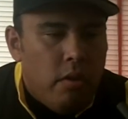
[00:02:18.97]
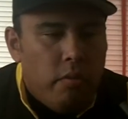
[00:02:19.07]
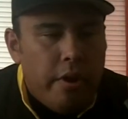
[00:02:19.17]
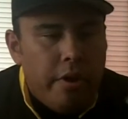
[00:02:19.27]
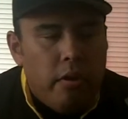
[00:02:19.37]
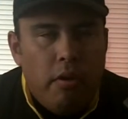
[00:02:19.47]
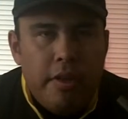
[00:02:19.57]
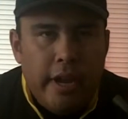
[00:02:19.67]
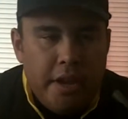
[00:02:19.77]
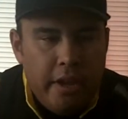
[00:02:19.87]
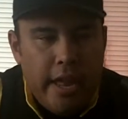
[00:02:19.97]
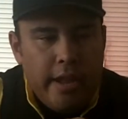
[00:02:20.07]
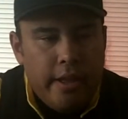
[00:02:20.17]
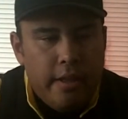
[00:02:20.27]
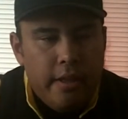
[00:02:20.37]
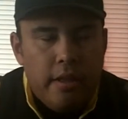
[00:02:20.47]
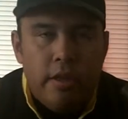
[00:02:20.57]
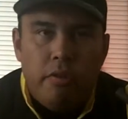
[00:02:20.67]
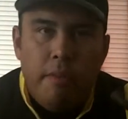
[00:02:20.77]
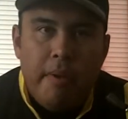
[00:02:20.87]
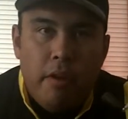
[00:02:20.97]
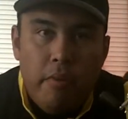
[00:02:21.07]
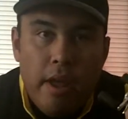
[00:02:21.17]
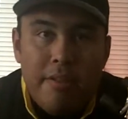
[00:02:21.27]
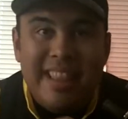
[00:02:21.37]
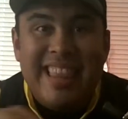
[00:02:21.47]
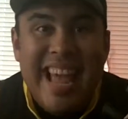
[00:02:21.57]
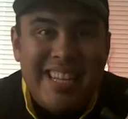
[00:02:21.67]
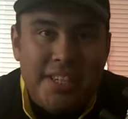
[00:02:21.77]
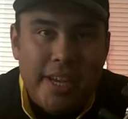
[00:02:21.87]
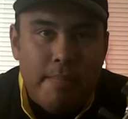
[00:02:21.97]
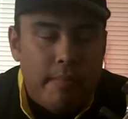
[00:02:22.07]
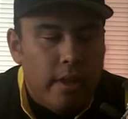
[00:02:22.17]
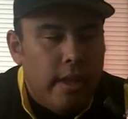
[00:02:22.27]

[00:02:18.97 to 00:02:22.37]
where you're holding it and you gotta grip it around that shape.